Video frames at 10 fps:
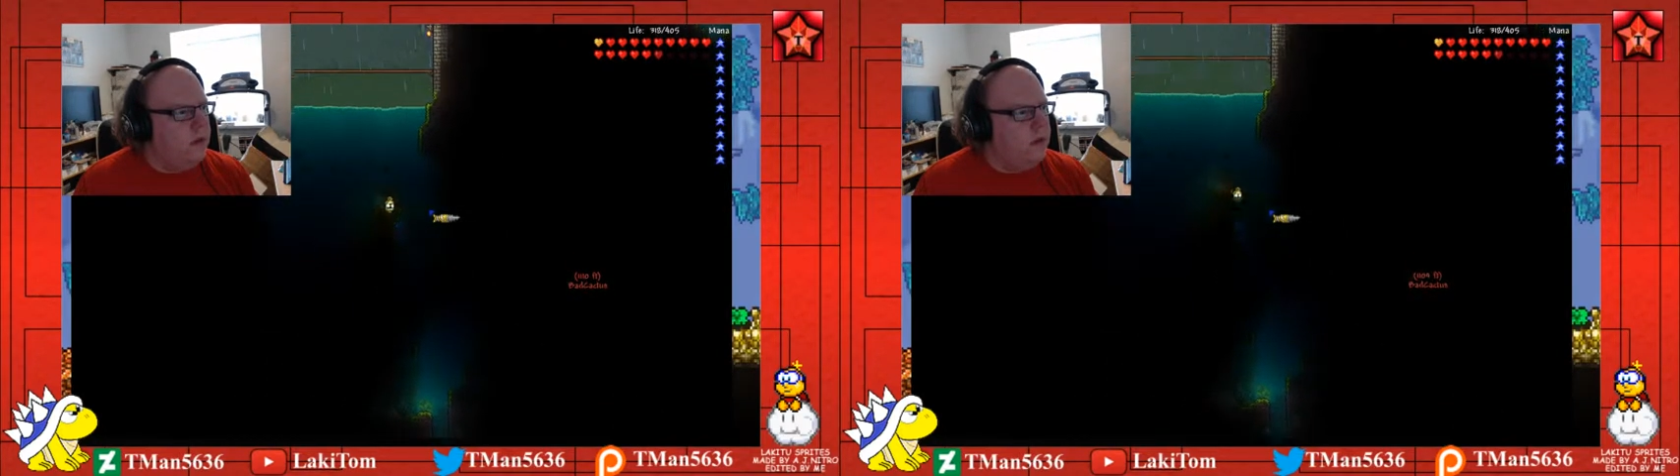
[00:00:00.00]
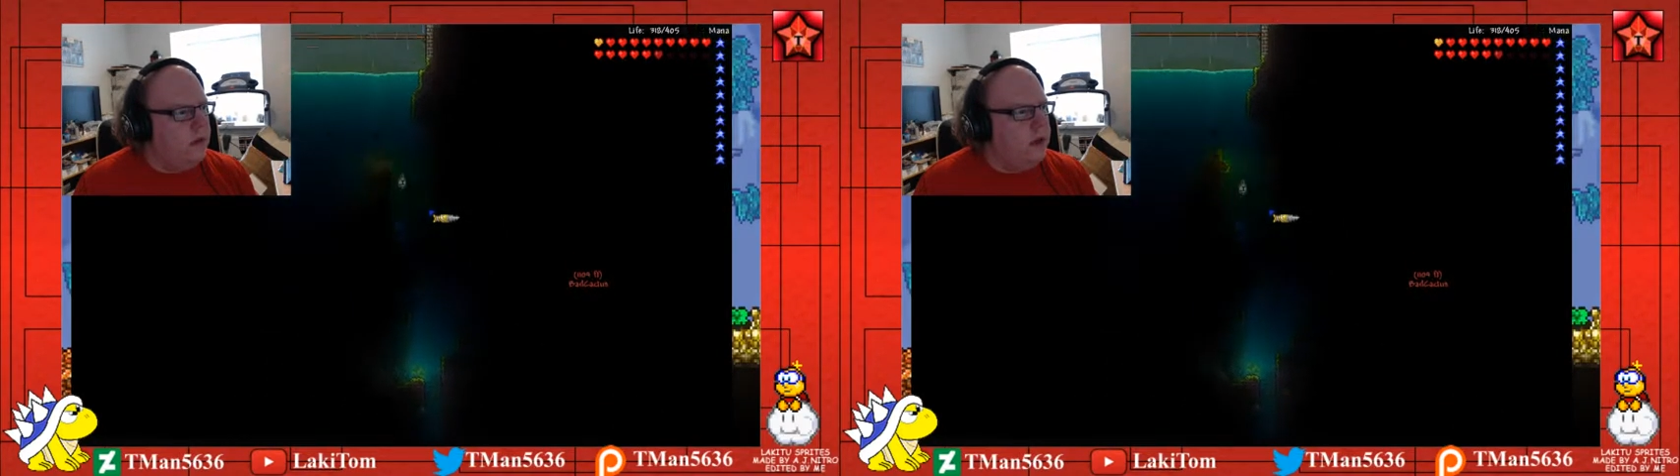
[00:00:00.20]

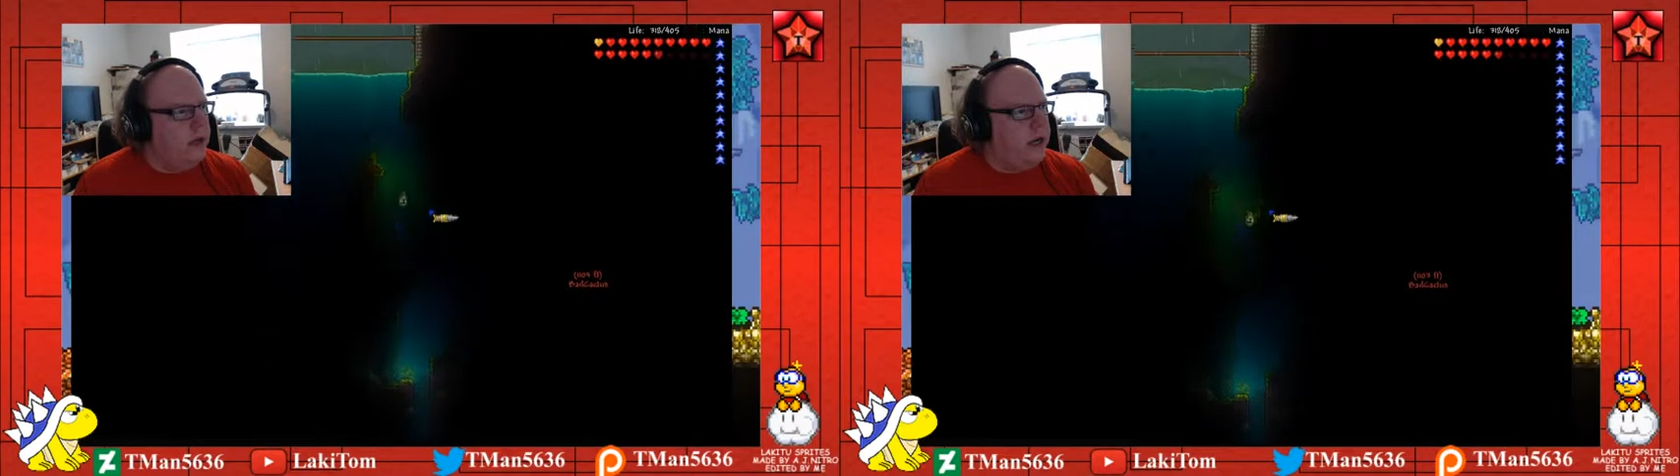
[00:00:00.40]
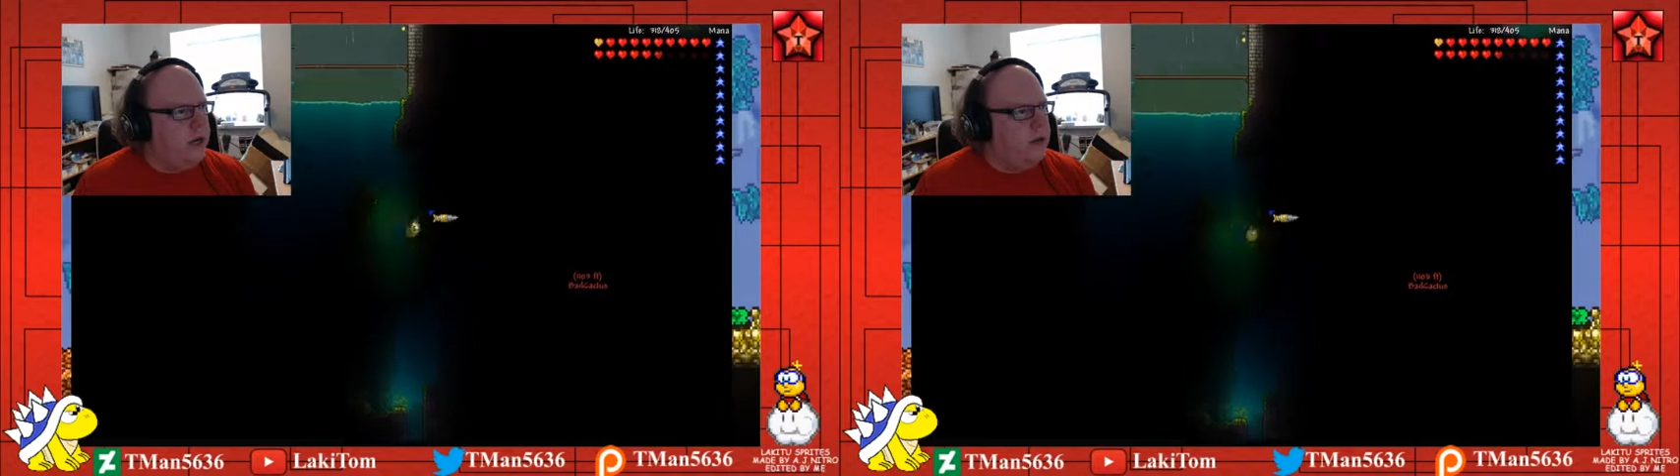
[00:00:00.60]

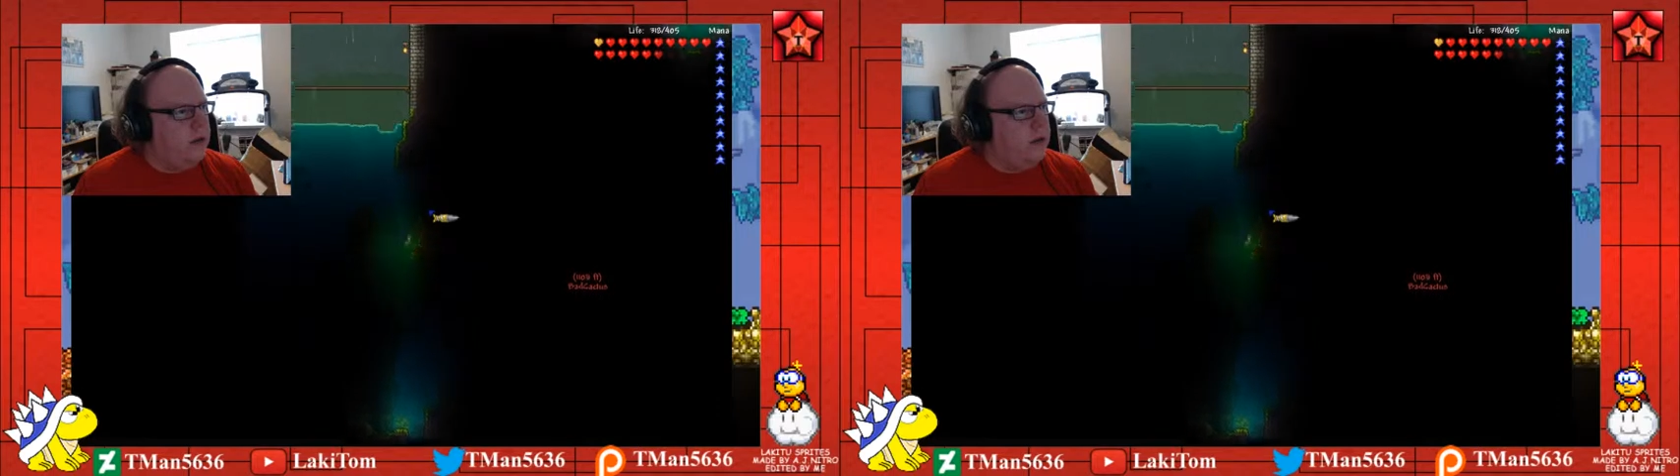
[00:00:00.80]
Yeah.